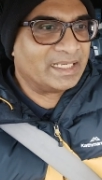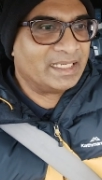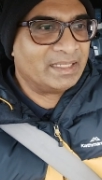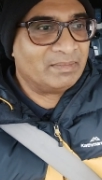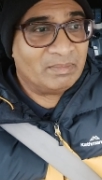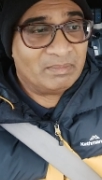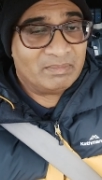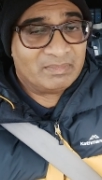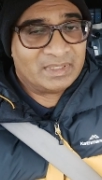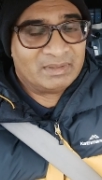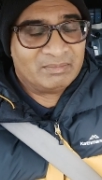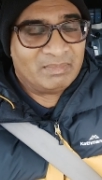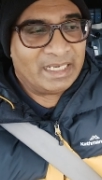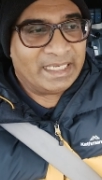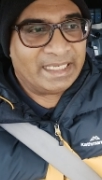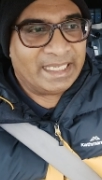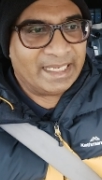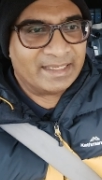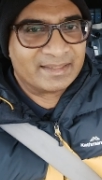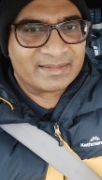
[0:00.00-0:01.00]
In
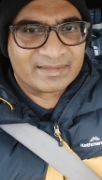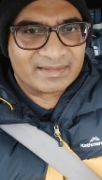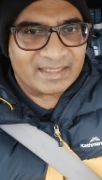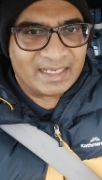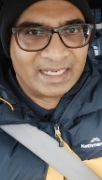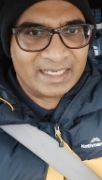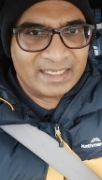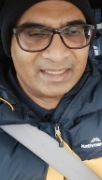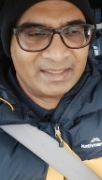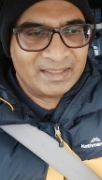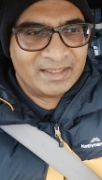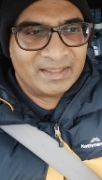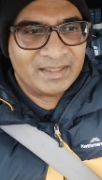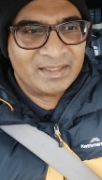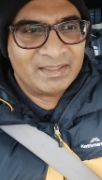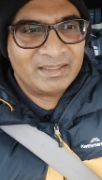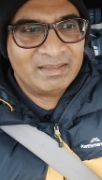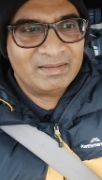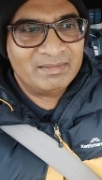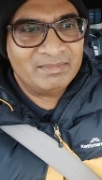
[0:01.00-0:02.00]
my case,
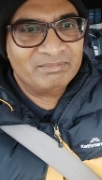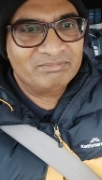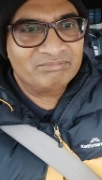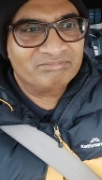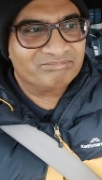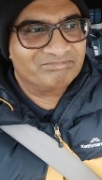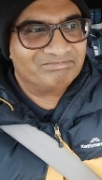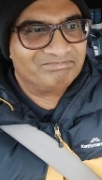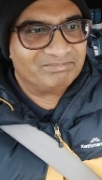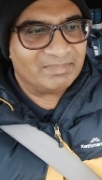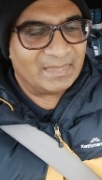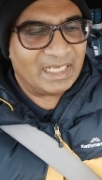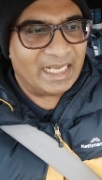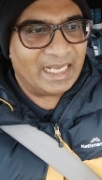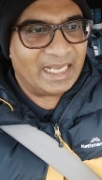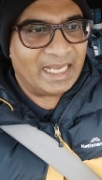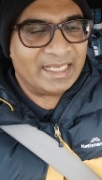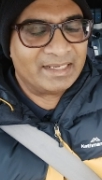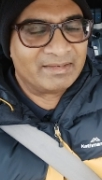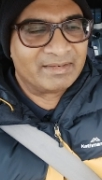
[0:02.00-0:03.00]

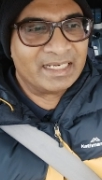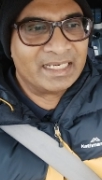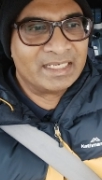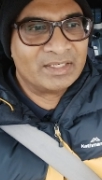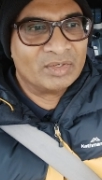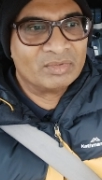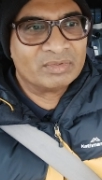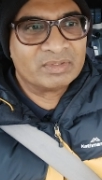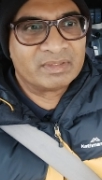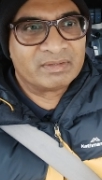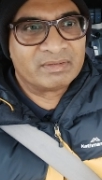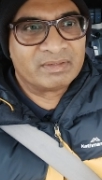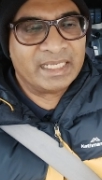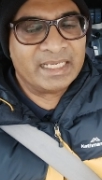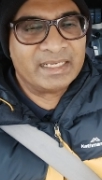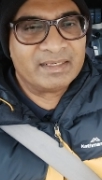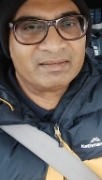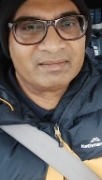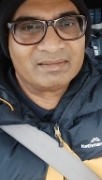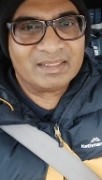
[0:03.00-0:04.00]
I really don't
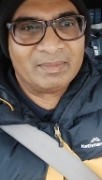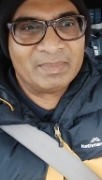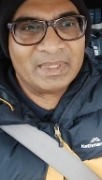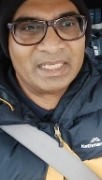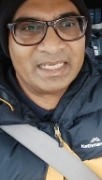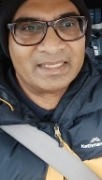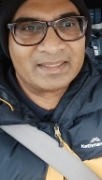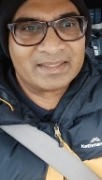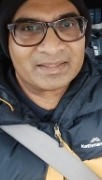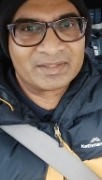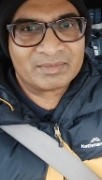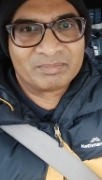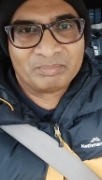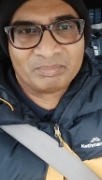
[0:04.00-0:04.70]
think, it's